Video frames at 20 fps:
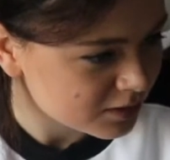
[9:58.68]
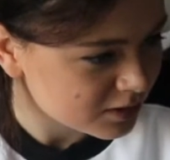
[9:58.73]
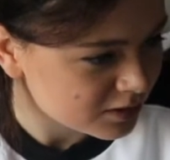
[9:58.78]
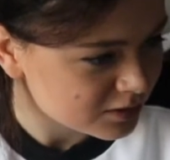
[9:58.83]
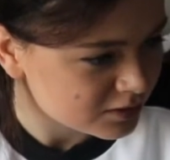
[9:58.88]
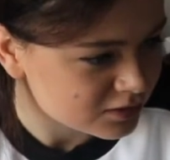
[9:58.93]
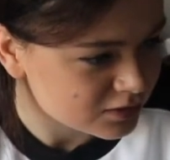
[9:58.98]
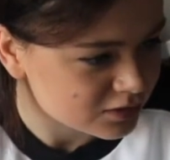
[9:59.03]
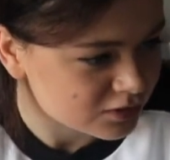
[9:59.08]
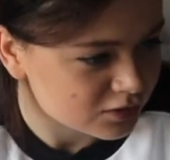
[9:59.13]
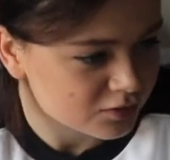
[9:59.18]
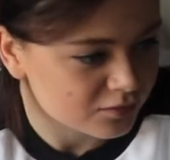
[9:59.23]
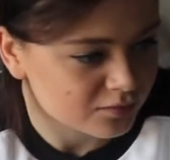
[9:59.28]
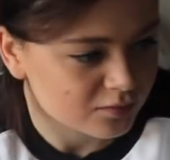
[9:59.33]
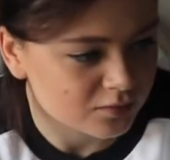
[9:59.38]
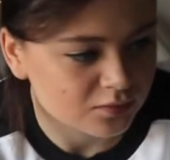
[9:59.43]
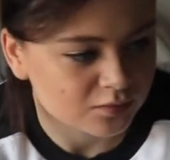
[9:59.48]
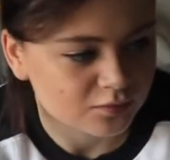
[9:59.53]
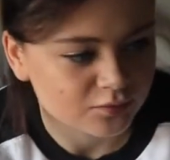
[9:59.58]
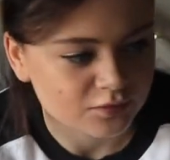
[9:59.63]
person you
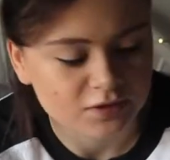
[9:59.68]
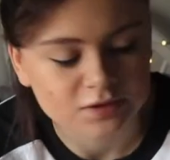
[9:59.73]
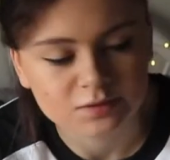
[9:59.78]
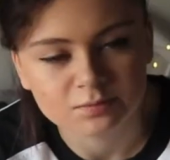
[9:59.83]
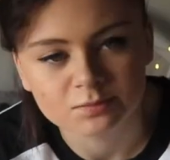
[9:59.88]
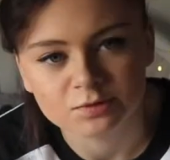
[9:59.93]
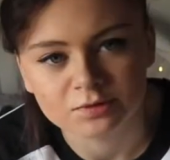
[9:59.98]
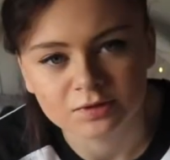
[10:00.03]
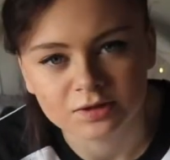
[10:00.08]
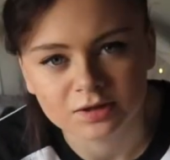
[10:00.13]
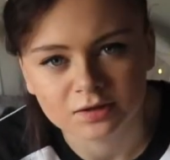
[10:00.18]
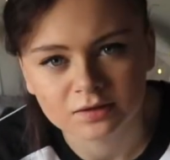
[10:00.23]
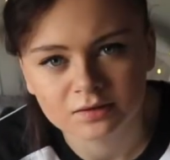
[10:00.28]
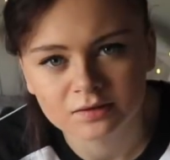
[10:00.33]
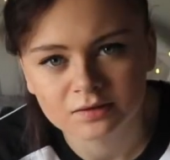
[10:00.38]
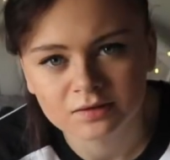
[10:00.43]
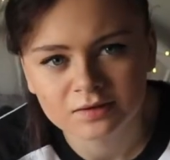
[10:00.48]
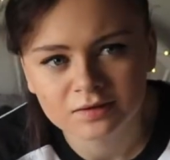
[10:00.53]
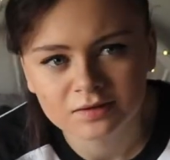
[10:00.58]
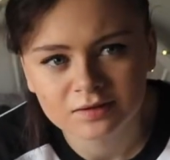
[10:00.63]
thought of this morning?
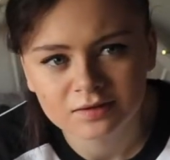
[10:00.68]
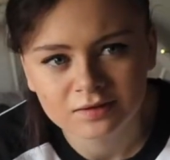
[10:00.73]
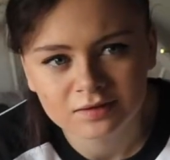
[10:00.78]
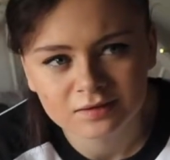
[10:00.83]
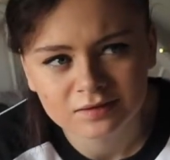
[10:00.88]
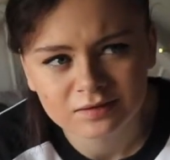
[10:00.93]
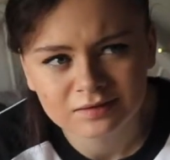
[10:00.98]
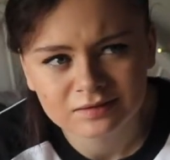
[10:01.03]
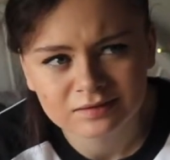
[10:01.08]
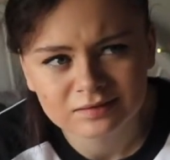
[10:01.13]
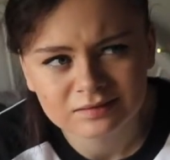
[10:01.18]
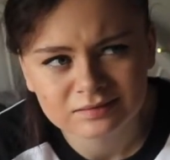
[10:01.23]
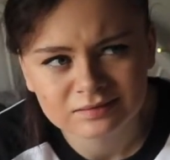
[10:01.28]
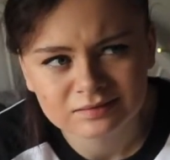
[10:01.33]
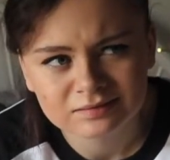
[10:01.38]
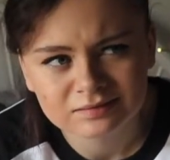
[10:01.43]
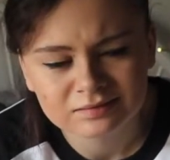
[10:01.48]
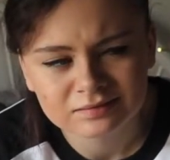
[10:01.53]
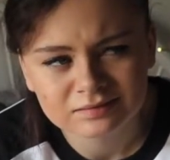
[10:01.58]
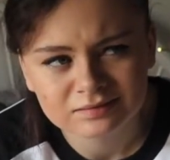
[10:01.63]

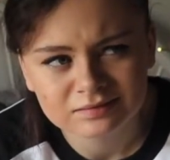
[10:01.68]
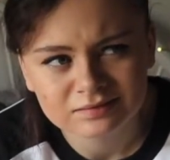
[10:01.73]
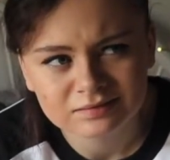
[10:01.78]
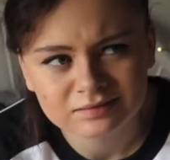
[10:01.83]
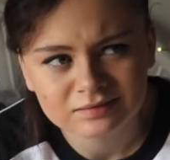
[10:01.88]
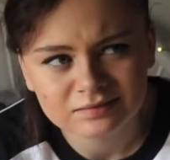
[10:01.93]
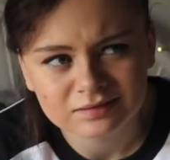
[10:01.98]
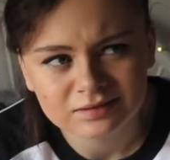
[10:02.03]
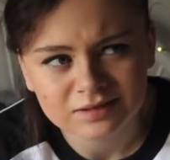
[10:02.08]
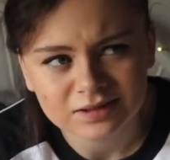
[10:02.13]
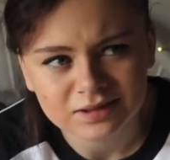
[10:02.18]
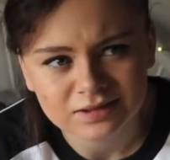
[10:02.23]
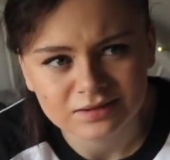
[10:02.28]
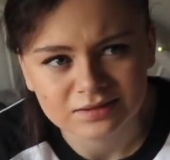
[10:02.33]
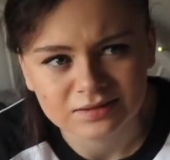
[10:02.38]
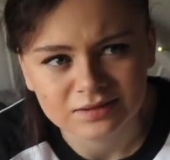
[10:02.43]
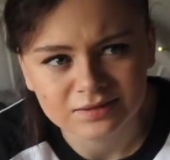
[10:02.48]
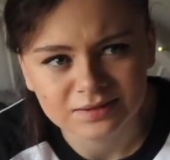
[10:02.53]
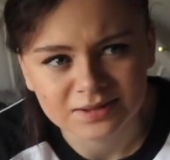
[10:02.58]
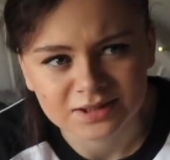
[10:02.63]
I
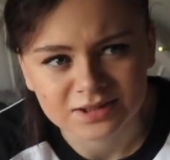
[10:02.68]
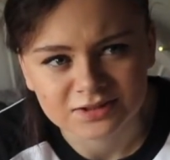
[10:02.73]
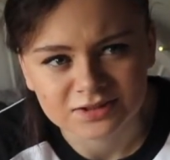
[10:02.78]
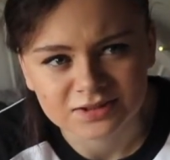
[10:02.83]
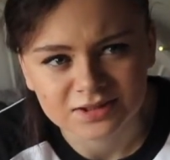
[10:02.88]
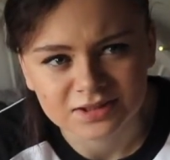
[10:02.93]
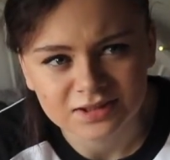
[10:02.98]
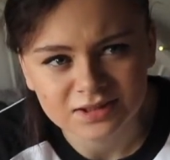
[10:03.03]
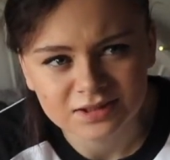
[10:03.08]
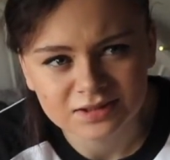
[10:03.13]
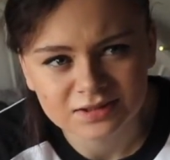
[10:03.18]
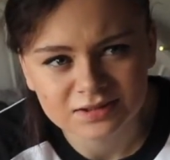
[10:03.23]
don't know actually.